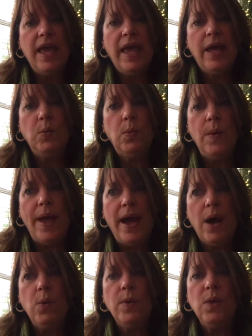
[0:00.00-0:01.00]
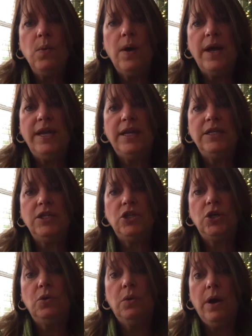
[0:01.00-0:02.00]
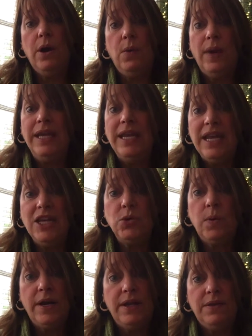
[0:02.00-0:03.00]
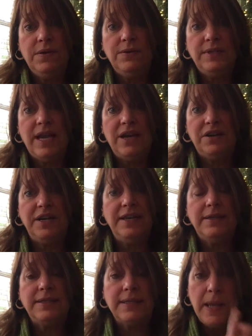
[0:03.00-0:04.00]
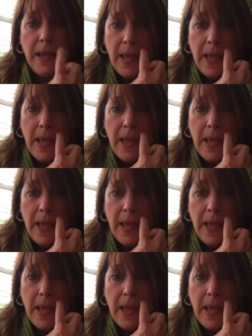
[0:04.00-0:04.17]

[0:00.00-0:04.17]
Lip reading: and how we wanted to grow in each one of those areas.